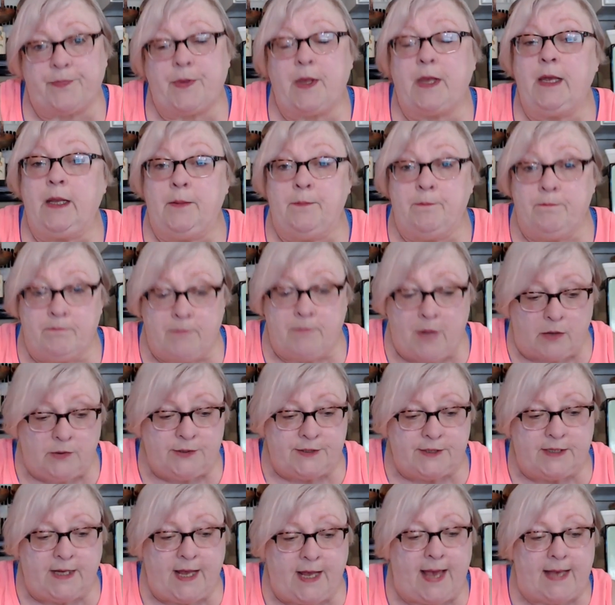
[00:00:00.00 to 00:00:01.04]
In
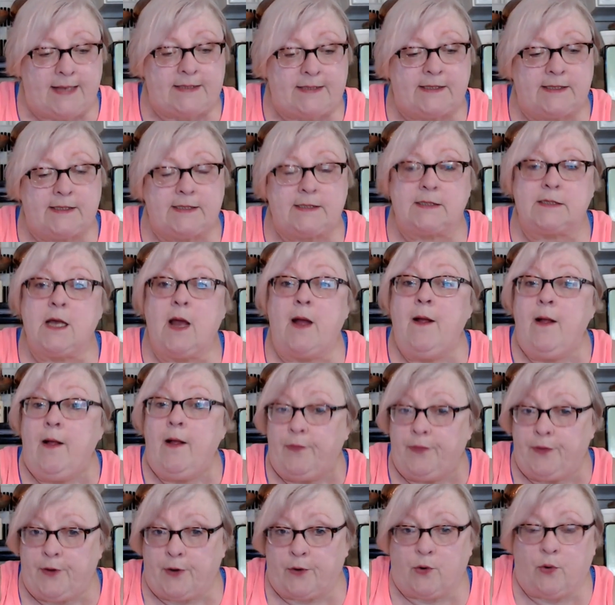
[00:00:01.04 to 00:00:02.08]
most cases,
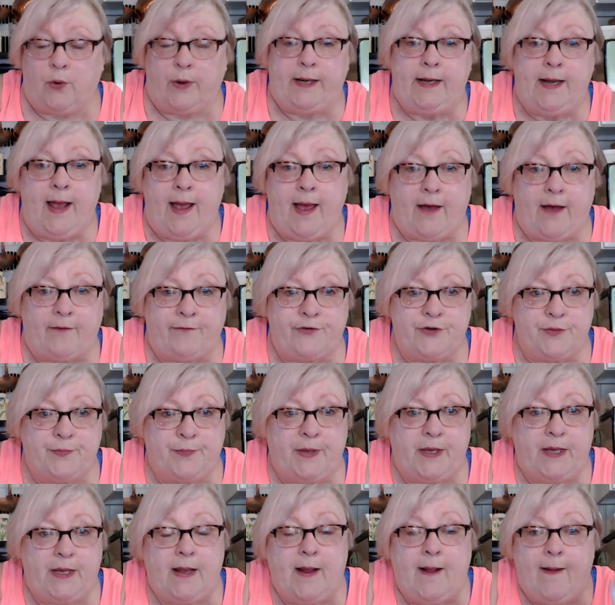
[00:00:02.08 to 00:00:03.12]
they're going to have to
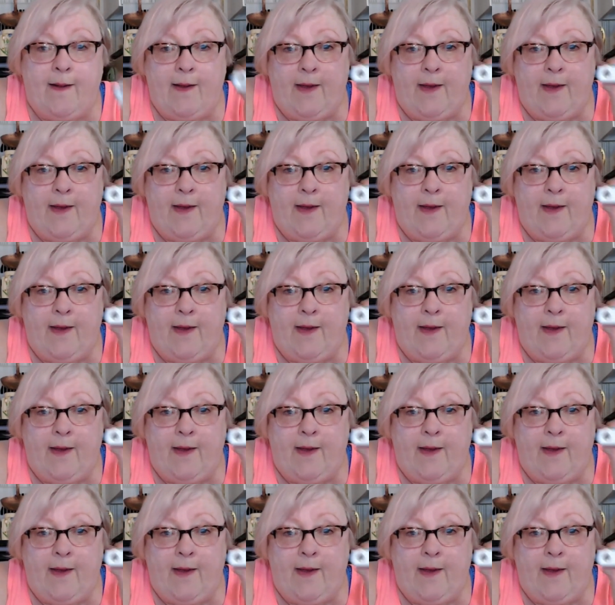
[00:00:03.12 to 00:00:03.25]
be